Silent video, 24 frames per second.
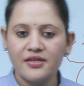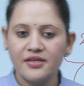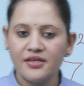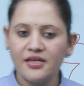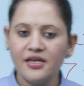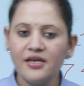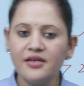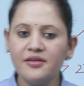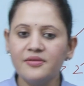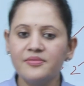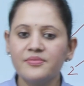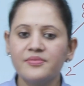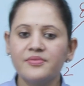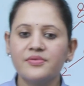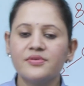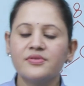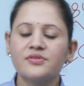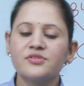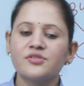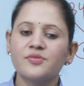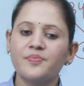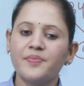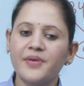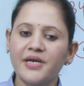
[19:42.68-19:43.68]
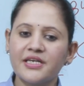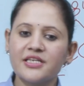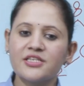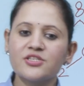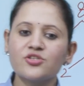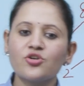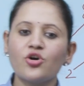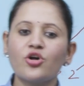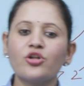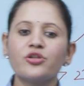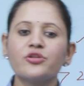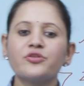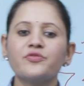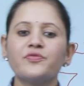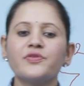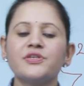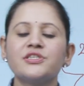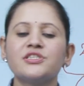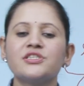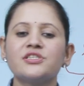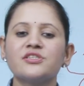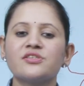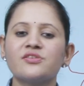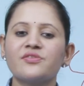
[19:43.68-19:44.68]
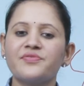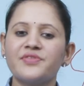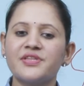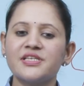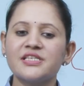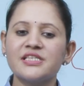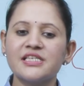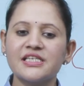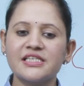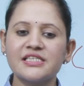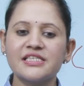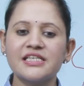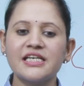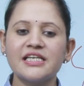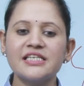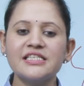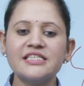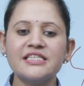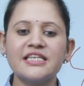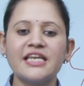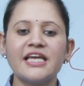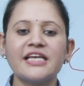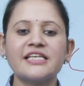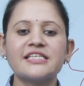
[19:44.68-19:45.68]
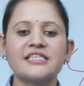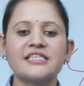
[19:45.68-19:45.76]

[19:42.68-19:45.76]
Clear? So practice all the questions of this exercise.